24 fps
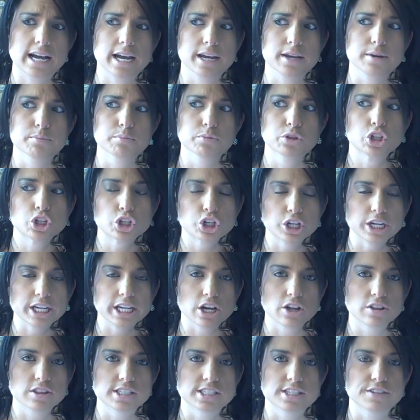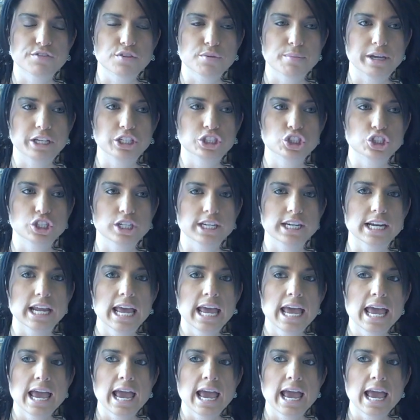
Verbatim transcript: I am learning all this information,